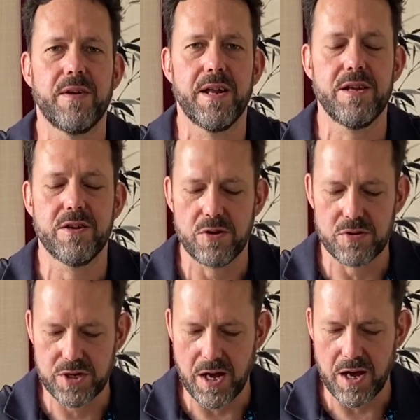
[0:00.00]
at
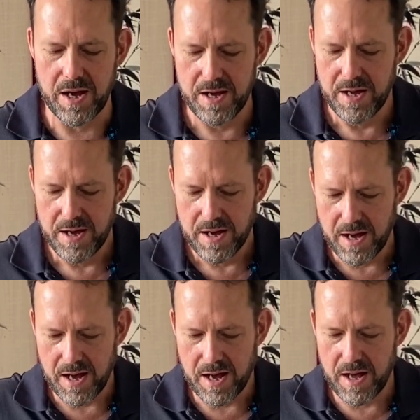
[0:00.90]
Ecocha.
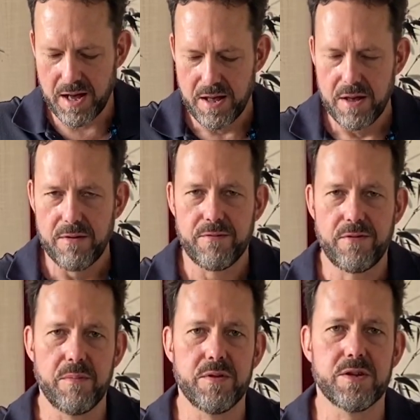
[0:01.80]

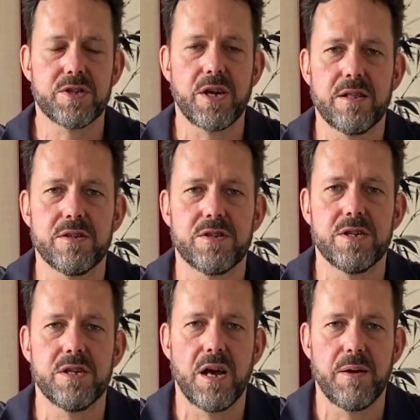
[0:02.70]
From the Shan
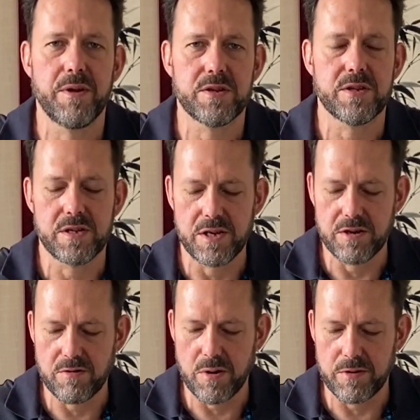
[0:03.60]
high mountain tea
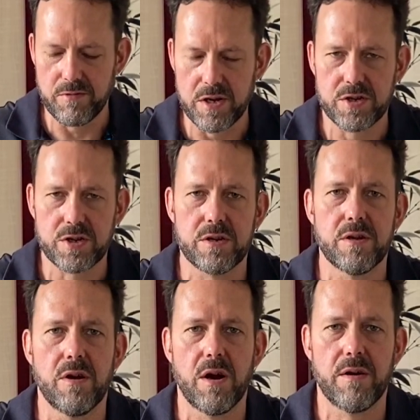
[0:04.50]
growing region,
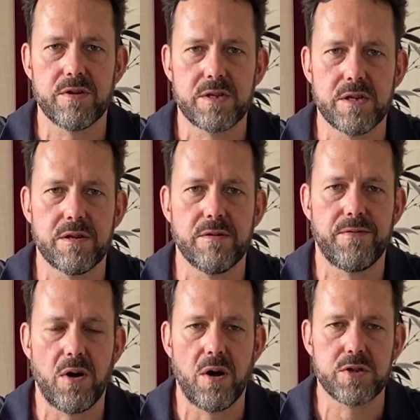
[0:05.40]
harvested
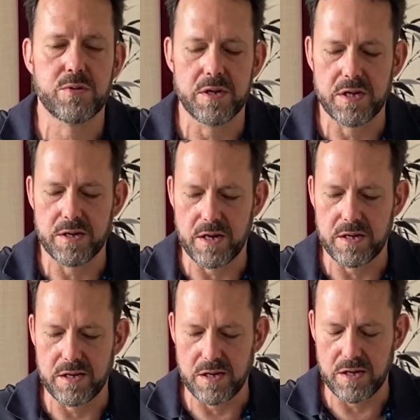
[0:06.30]
fall
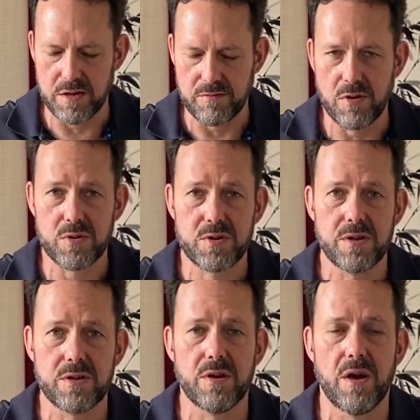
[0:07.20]
2019,
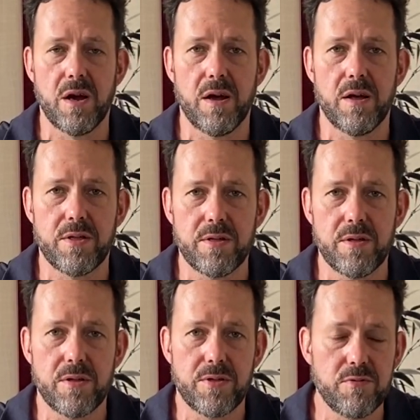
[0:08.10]
roasted
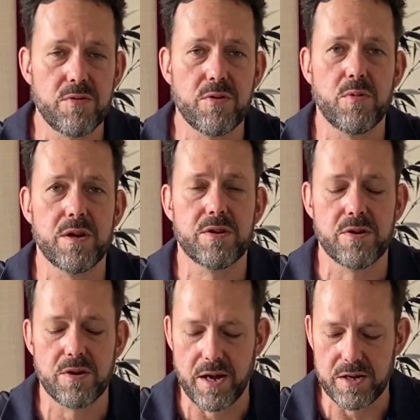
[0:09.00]
through the
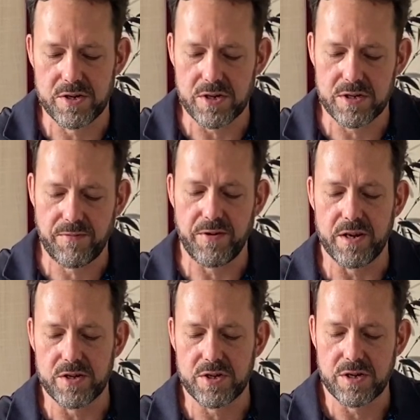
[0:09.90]
winter, and just
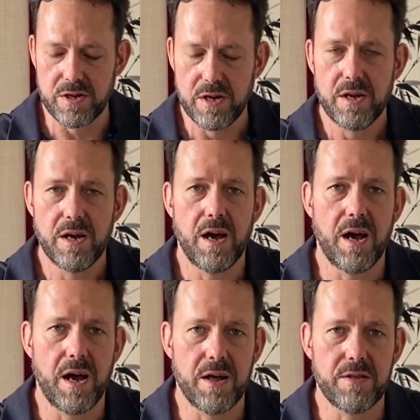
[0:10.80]
finished
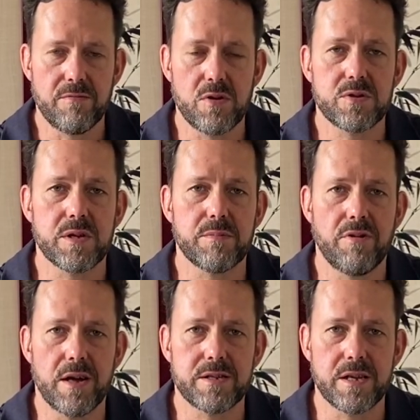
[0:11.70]
the roasting
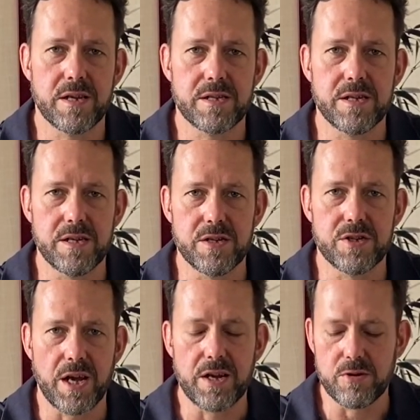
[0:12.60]
process in
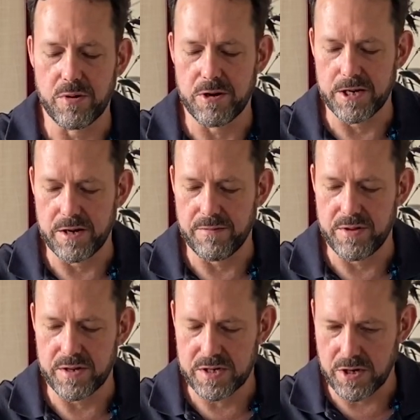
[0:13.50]
January of
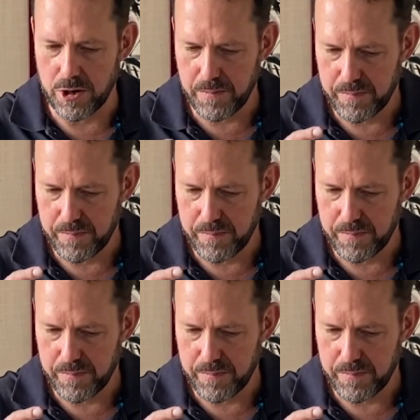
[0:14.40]
this year.